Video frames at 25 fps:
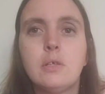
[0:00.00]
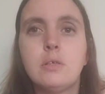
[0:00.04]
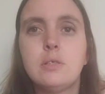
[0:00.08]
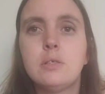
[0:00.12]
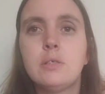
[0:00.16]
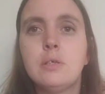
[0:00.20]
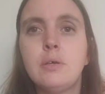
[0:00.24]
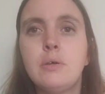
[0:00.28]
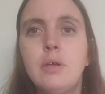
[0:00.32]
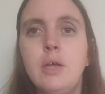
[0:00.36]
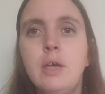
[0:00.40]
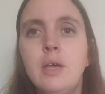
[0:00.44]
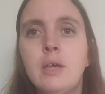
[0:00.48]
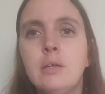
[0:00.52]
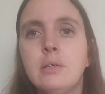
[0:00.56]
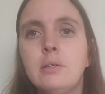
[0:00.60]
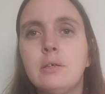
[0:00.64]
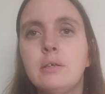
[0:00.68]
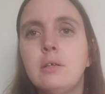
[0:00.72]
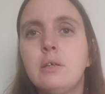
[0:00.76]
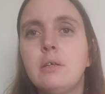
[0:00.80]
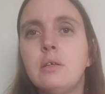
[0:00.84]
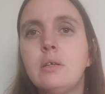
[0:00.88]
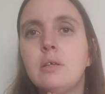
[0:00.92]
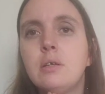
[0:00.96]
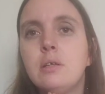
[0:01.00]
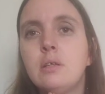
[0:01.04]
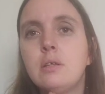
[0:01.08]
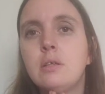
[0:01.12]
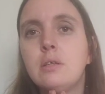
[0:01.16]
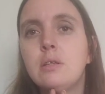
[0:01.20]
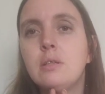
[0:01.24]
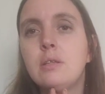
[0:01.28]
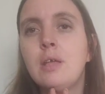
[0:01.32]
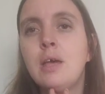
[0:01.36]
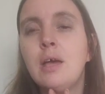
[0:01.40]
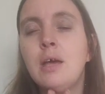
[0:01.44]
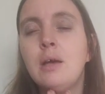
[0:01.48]
So yeah,
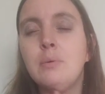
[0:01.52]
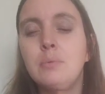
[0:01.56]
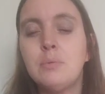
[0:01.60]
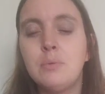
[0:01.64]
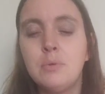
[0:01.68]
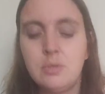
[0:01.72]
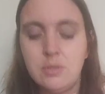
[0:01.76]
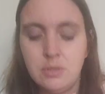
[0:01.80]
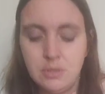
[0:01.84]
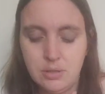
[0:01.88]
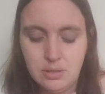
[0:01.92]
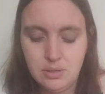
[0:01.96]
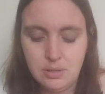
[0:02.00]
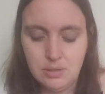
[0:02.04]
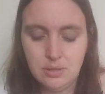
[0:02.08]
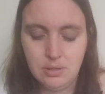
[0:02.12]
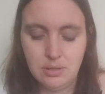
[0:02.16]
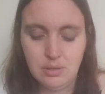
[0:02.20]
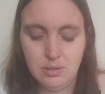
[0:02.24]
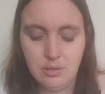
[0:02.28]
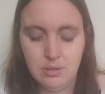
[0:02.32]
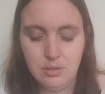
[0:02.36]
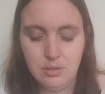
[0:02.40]
that was